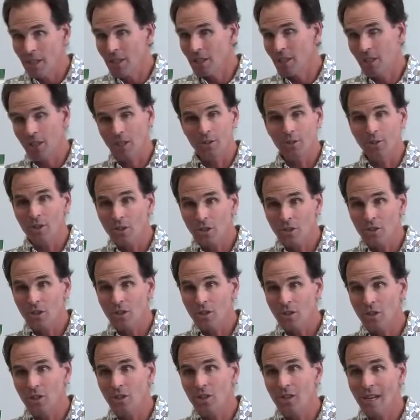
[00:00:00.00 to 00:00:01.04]
listened
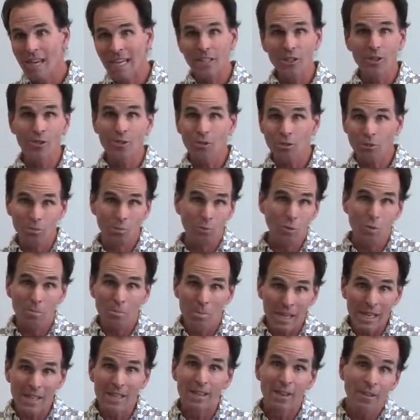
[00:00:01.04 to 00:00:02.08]
to the lectures would
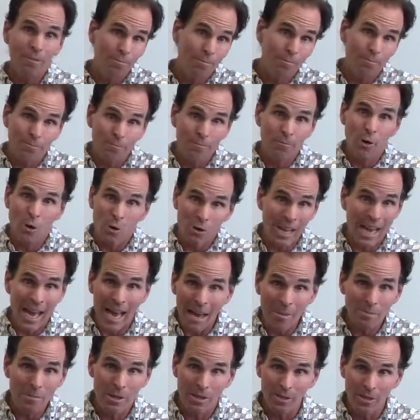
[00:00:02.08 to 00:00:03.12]
be the
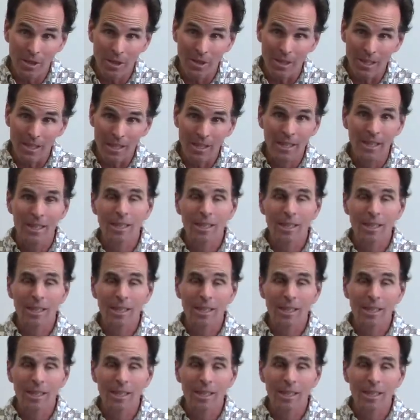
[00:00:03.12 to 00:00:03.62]
vocabulary,